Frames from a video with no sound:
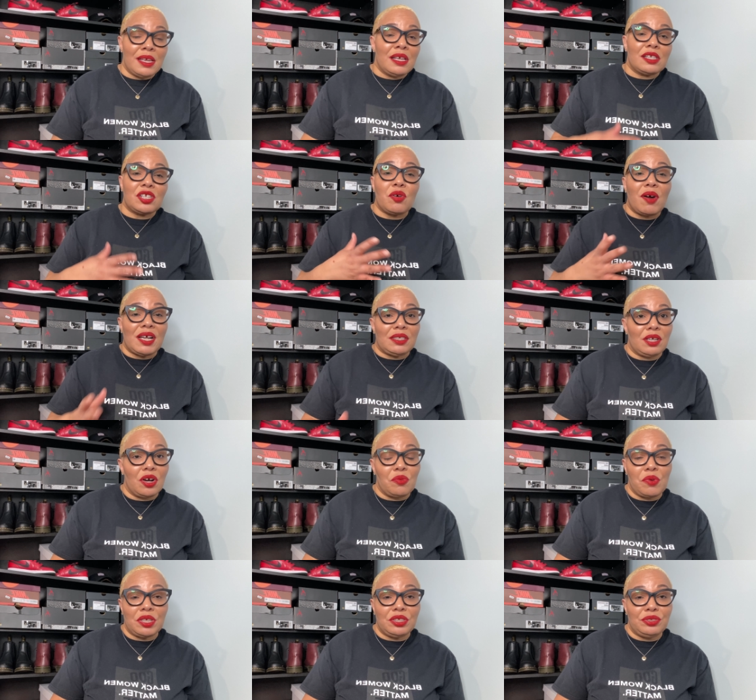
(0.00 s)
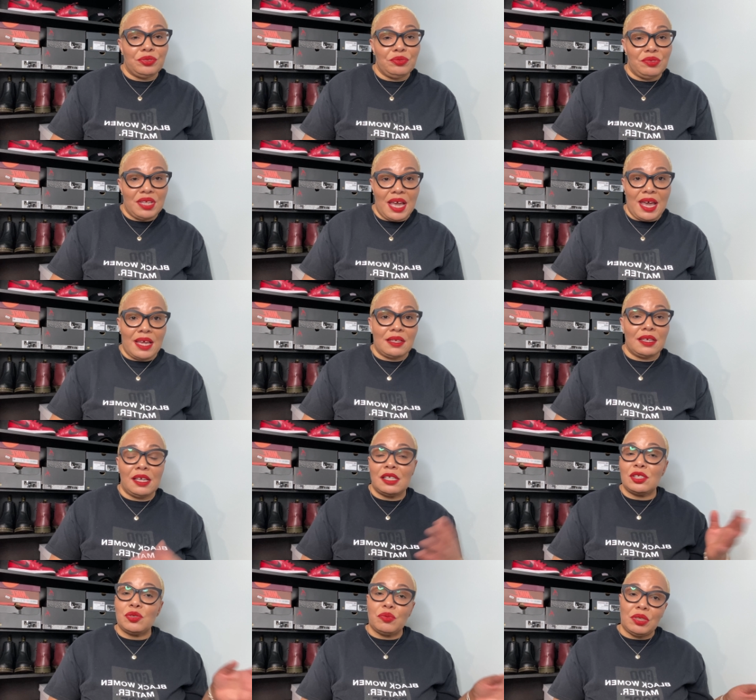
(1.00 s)
So I don't want to do that
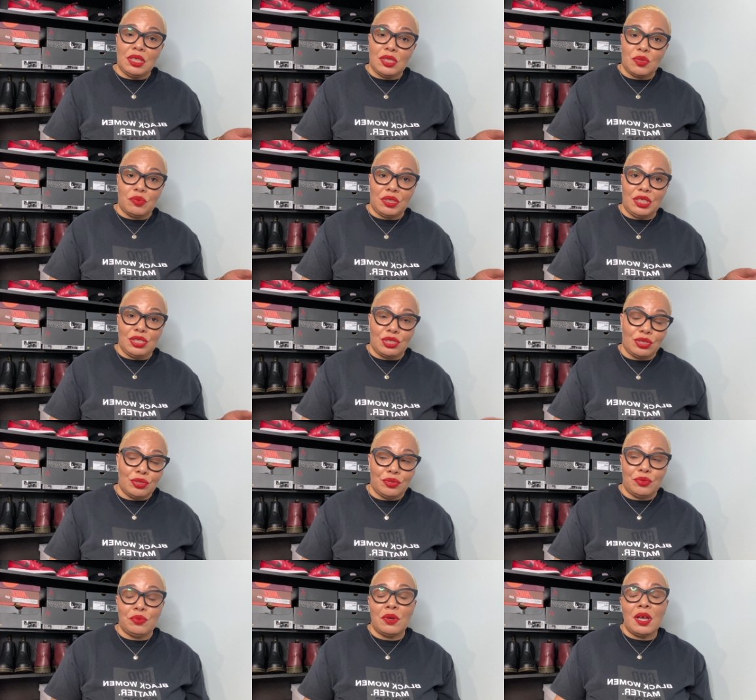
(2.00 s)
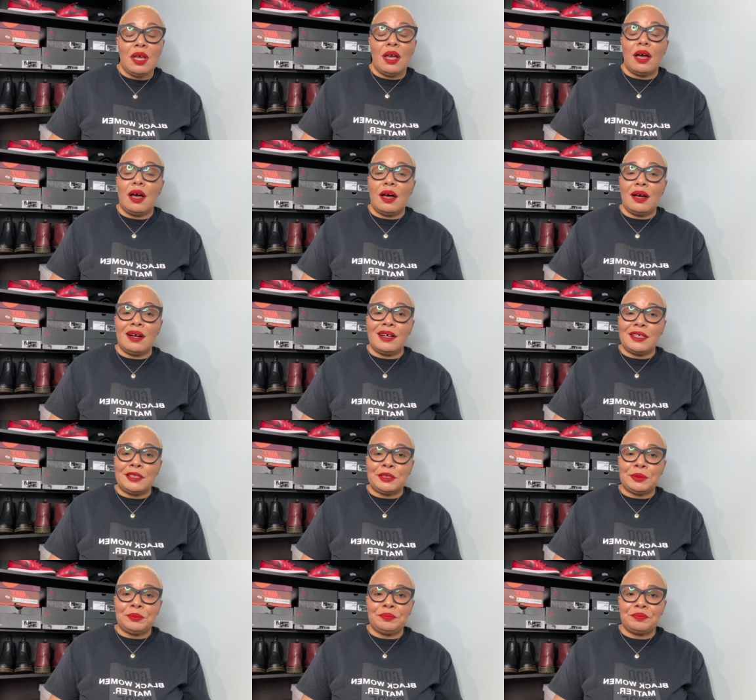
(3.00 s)
in 2022.
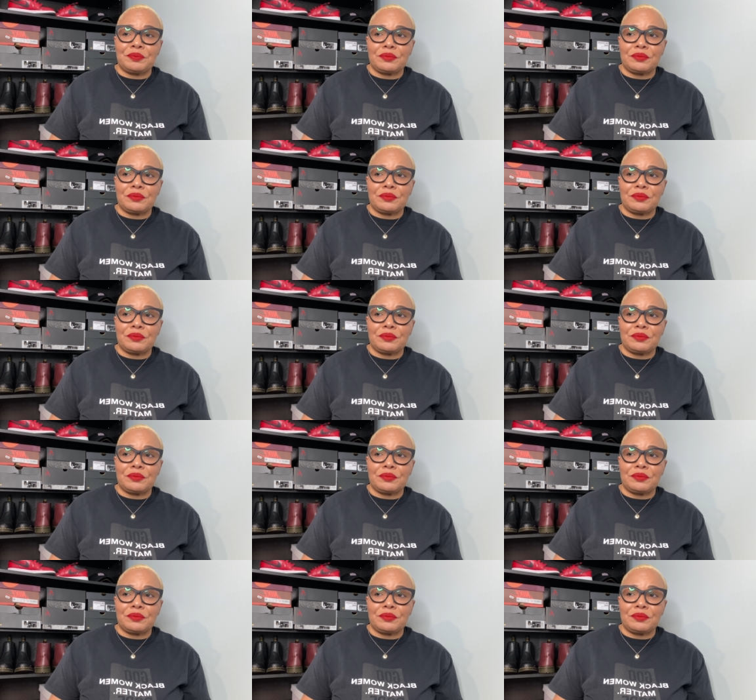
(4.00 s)
Um,